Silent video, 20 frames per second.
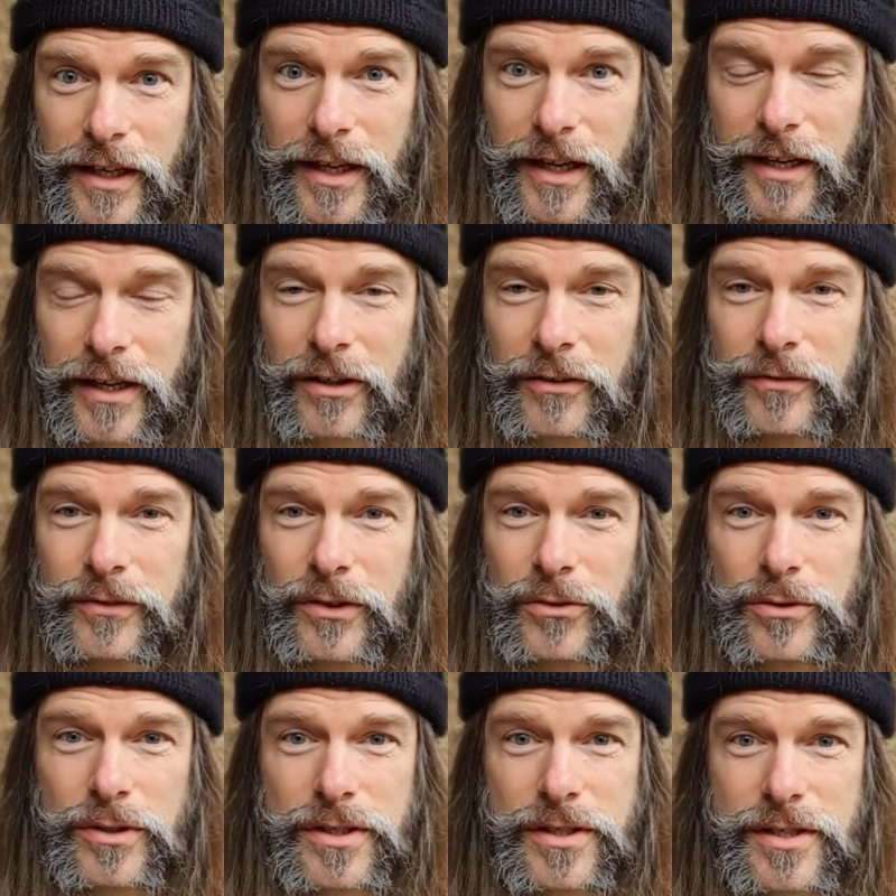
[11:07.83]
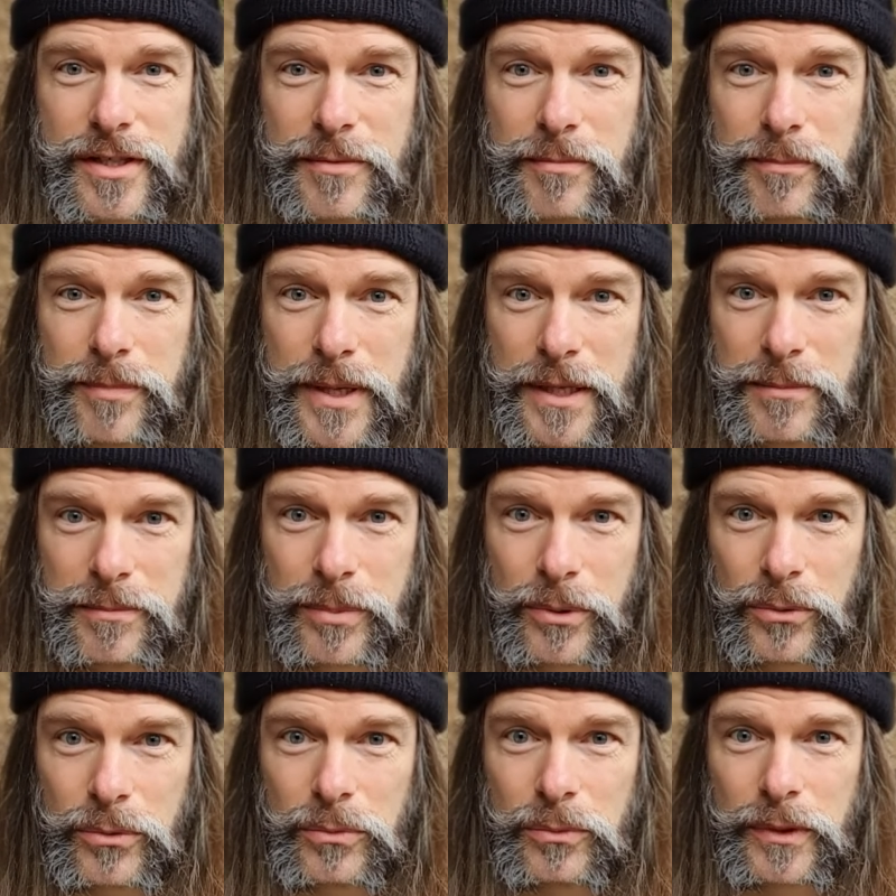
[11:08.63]
and I've noticed that
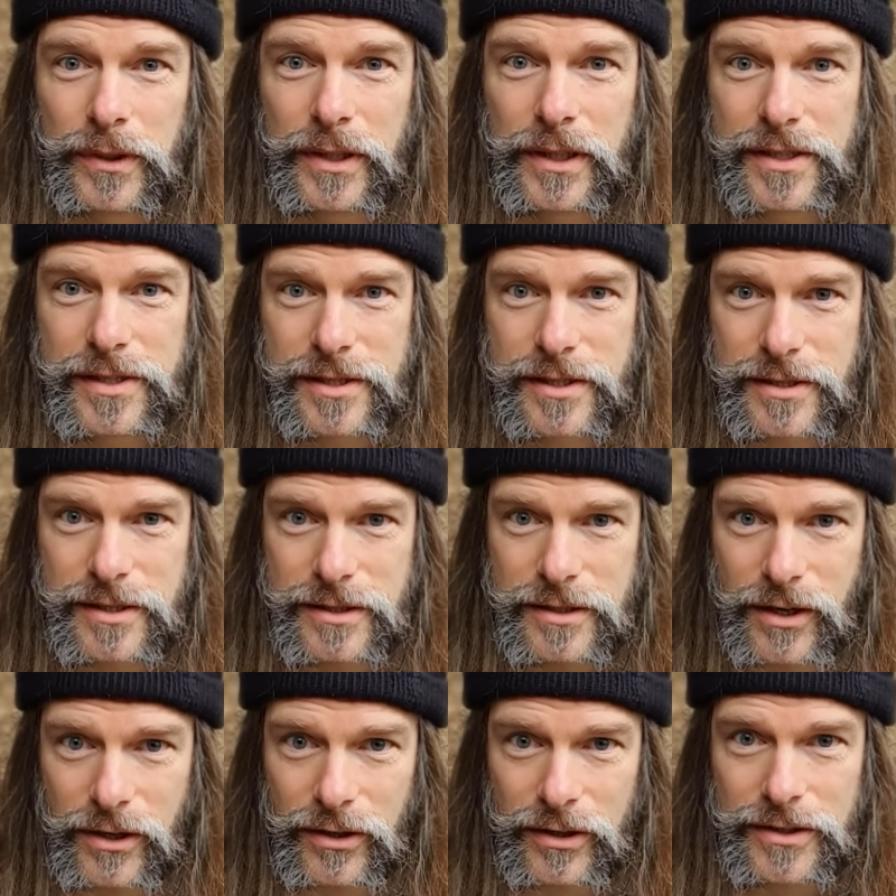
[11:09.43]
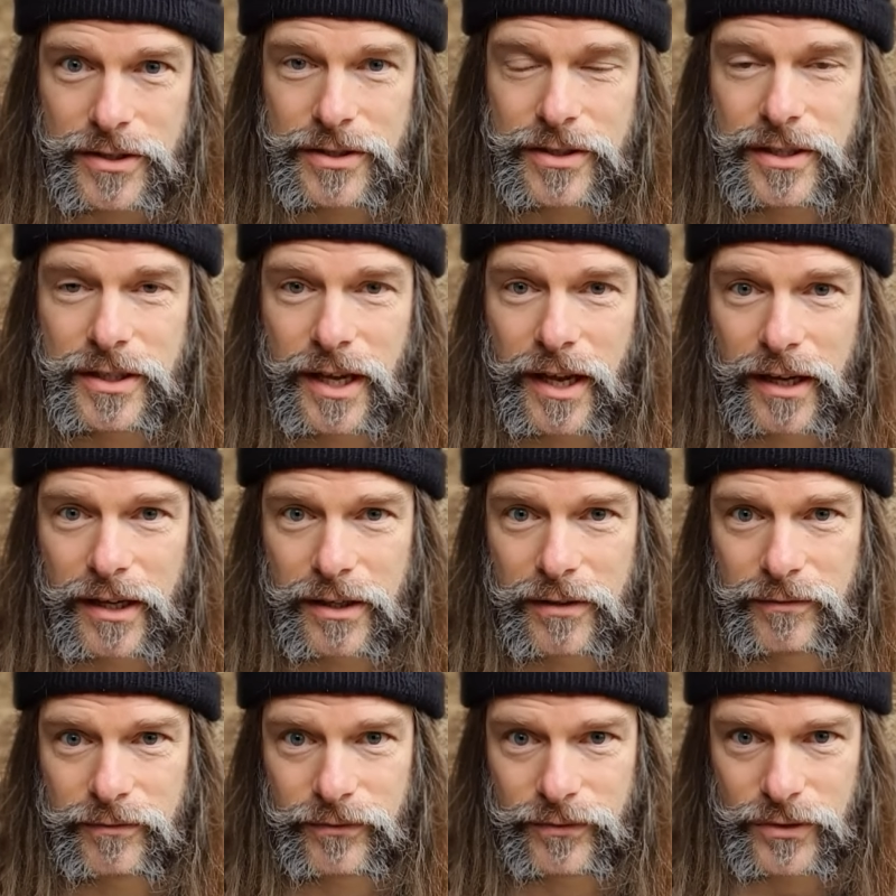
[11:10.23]
people, when they start to get
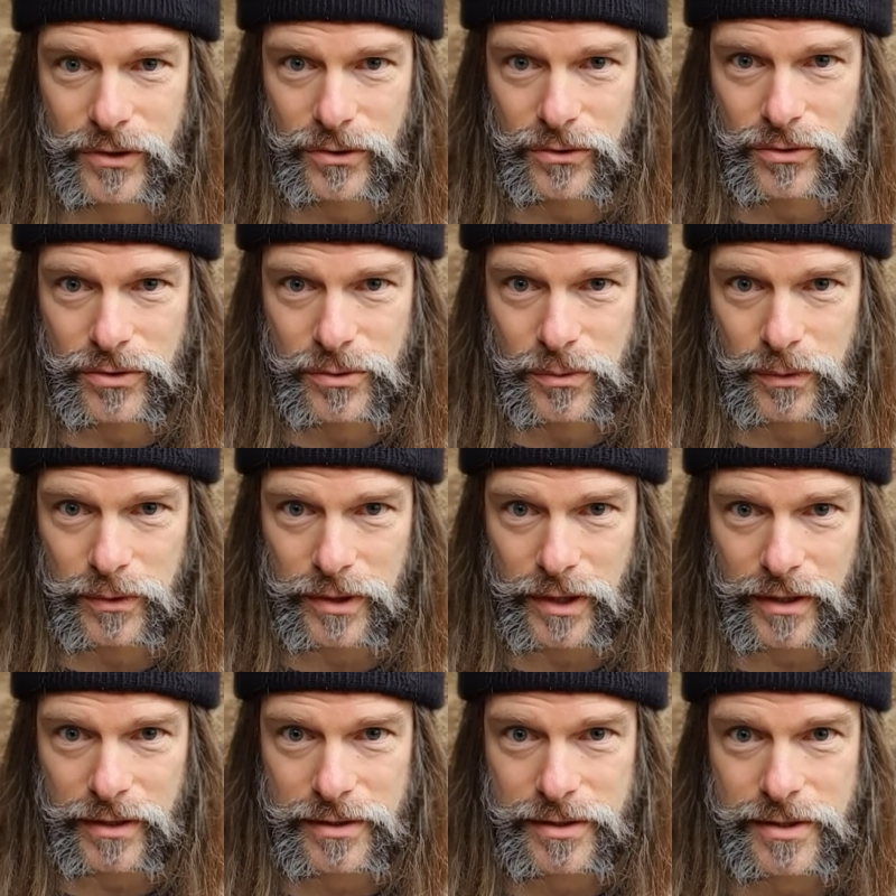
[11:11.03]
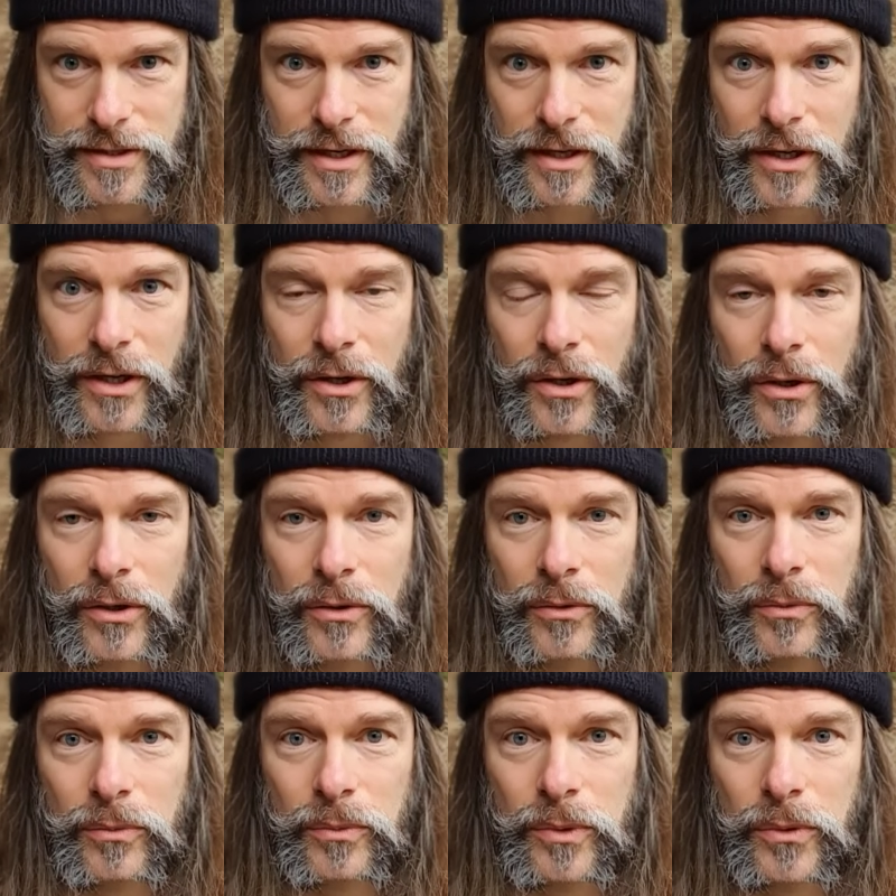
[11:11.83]
confused with this,
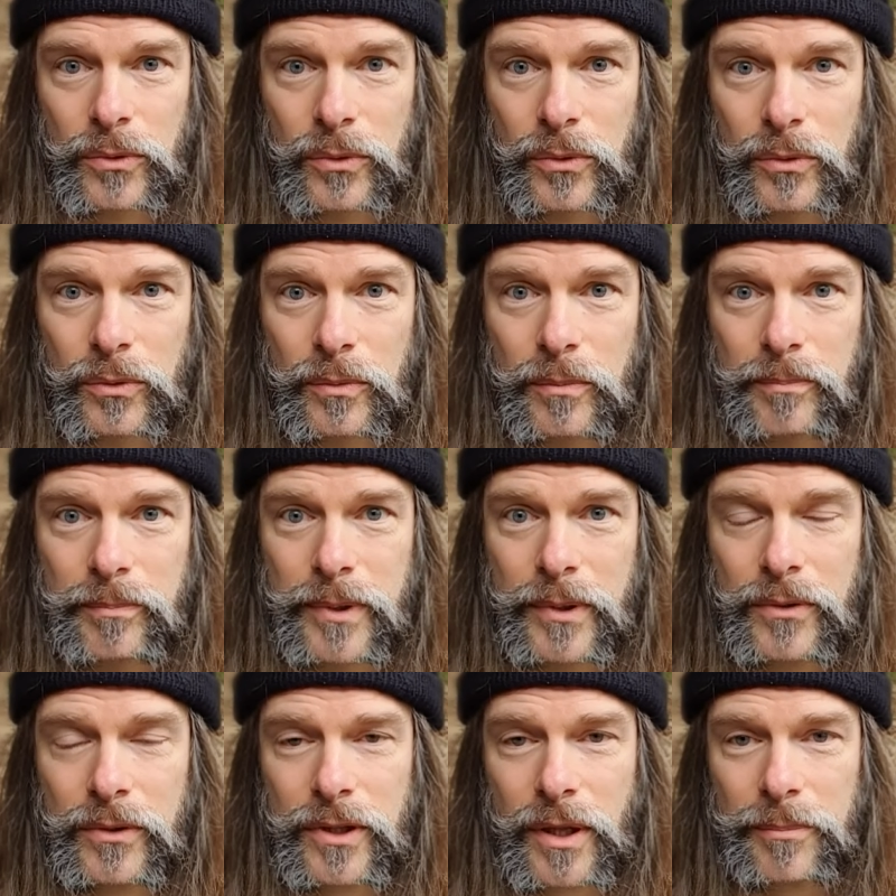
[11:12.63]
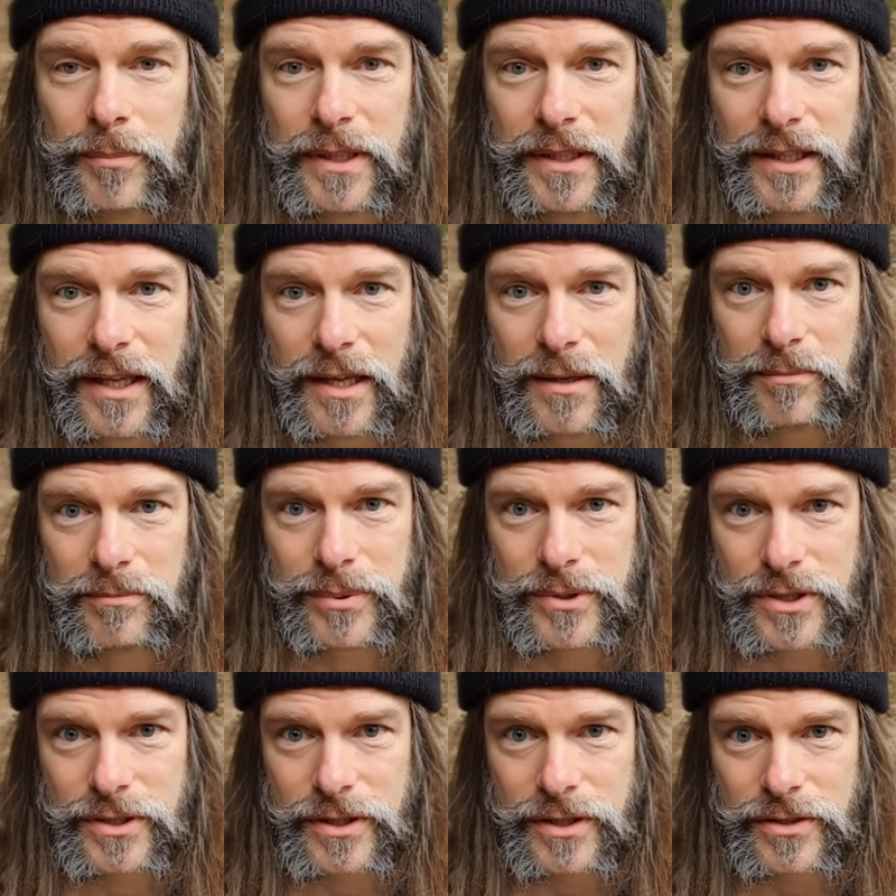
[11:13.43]
will build up the
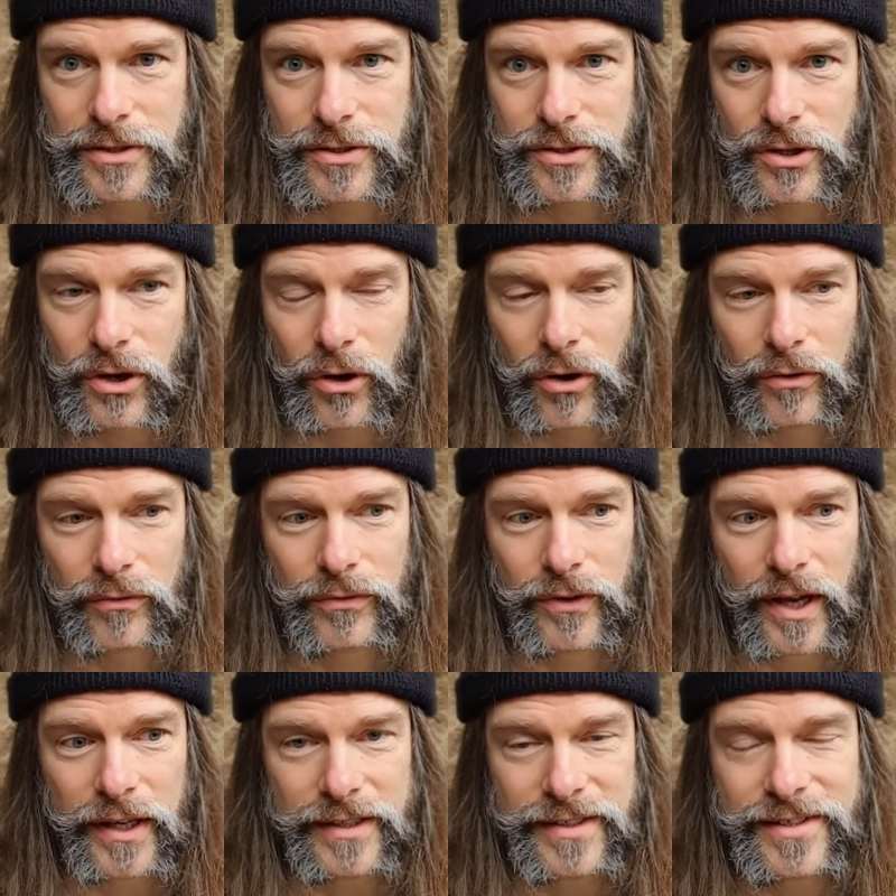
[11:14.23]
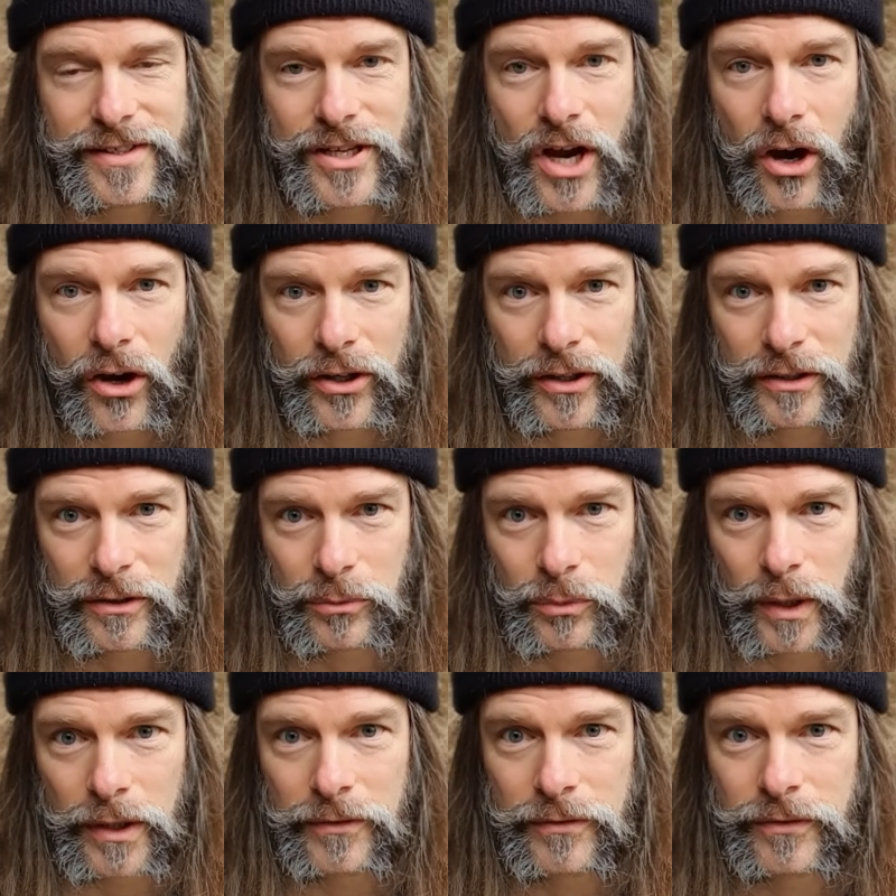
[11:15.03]
impetus of a tidal
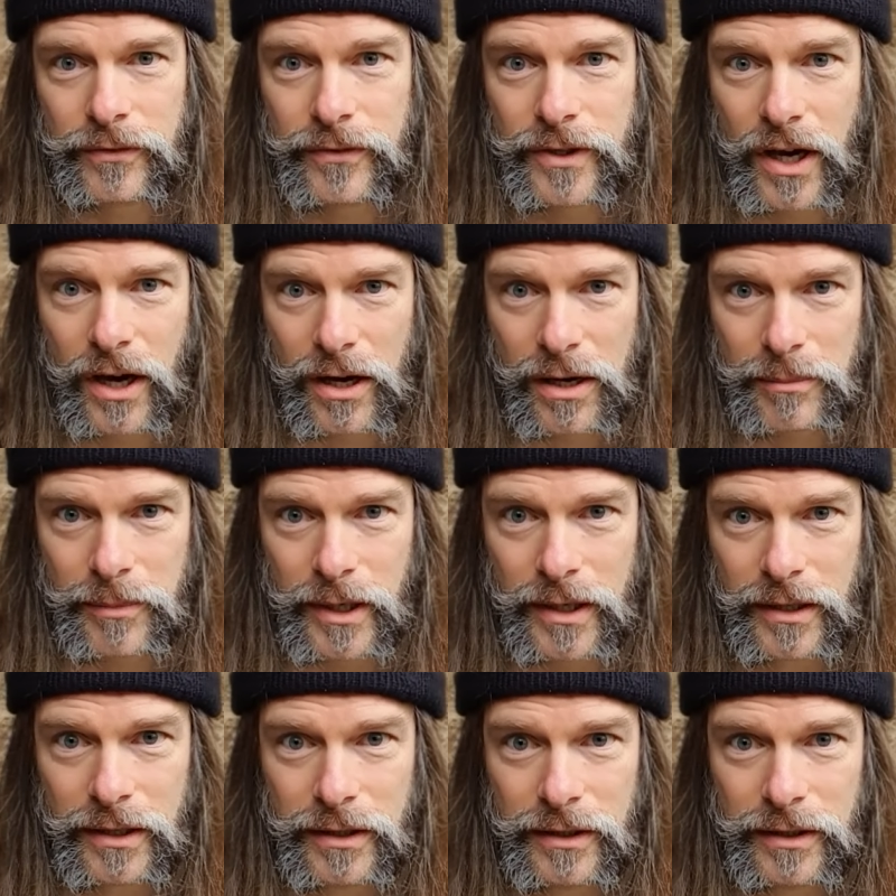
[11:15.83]
wave of karma.